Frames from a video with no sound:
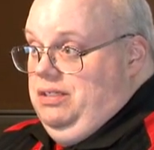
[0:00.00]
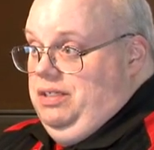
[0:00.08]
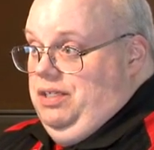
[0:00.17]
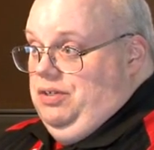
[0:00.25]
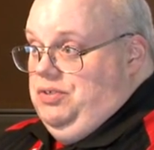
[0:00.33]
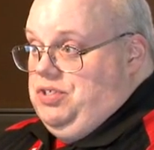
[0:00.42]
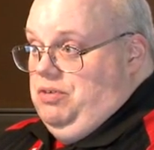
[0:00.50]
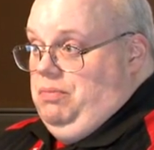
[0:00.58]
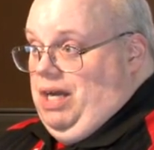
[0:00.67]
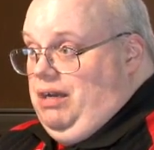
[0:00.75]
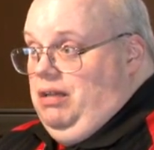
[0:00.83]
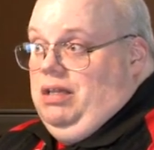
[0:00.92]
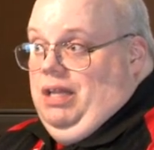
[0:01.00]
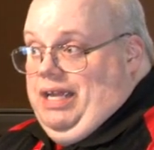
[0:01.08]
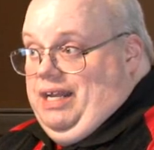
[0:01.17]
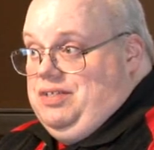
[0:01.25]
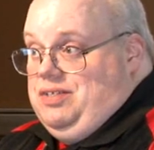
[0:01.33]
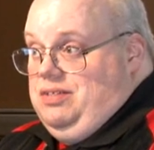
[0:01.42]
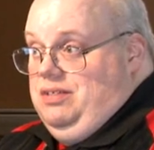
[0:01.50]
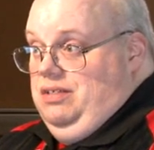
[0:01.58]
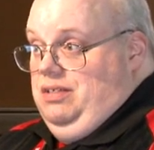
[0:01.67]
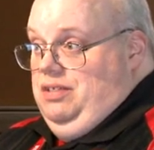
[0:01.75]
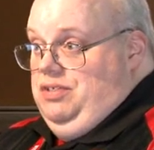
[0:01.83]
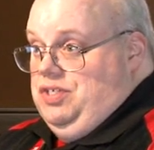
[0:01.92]
You know, so model class,
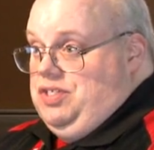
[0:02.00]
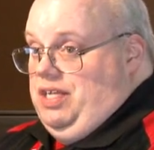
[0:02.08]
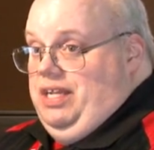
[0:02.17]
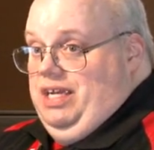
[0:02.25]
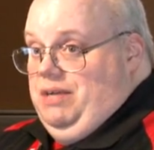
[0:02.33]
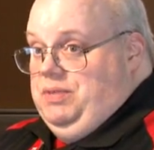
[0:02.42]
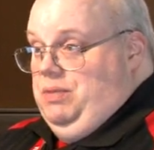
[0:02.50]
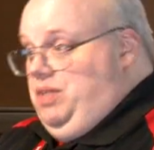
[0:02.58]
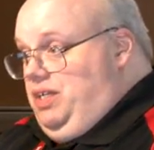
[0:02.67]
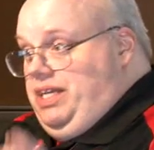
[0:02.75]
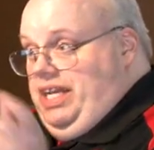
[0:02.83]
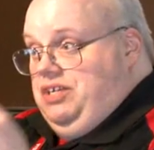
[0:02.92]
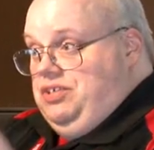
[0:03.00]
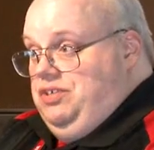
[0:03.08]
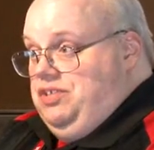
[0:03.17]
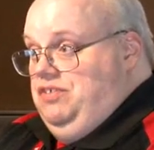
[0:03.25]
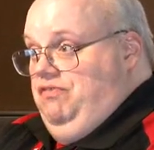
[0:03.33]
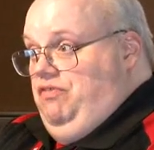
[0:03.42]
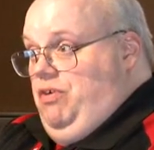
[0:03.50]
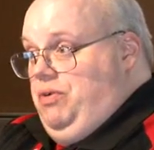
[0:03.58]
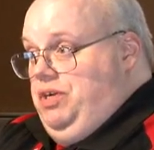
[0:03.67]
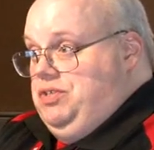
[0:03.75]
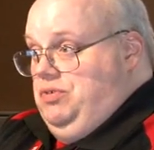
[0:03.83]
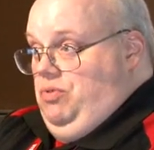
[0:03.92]
just setting up communications to
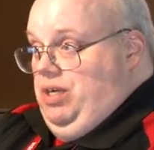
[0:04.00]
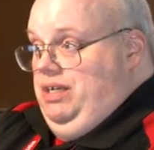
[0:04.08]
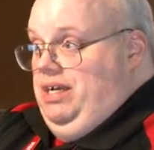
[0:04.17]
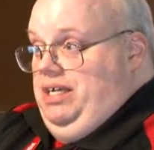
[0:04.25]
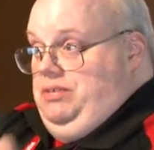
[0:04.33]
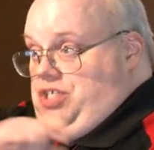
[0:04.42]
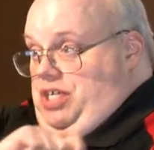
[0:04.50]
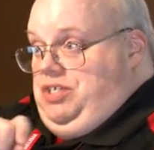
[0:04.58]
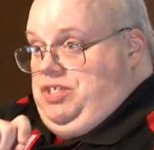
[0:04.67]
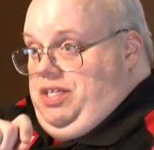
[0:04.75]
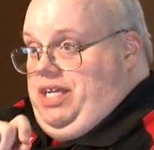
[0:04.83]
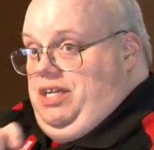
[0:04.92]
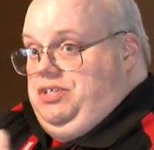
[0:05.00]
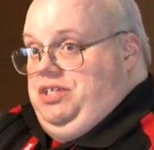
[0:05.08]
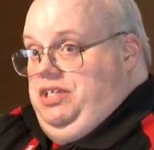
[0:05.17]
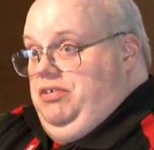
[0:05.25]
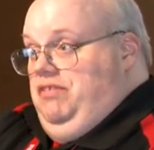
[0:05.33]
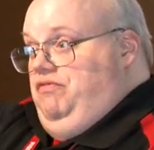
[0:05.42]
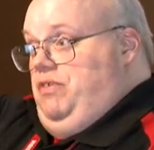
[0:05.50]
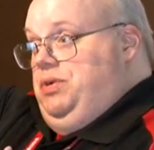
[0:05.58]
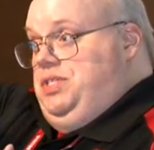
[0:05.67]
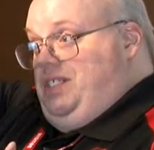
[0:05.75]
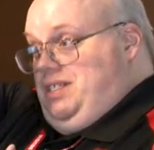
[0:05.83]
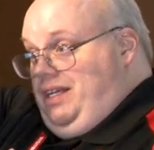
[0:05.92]
forward so one guy changes a gadget here it
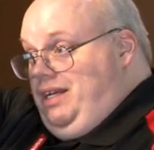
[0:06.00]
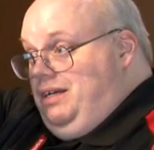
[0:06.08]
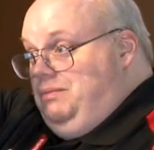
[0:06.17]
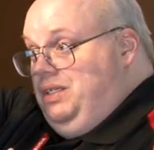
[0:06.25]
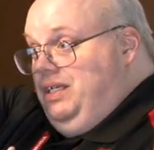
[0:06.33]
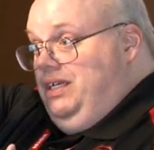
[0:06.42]
forwards it to him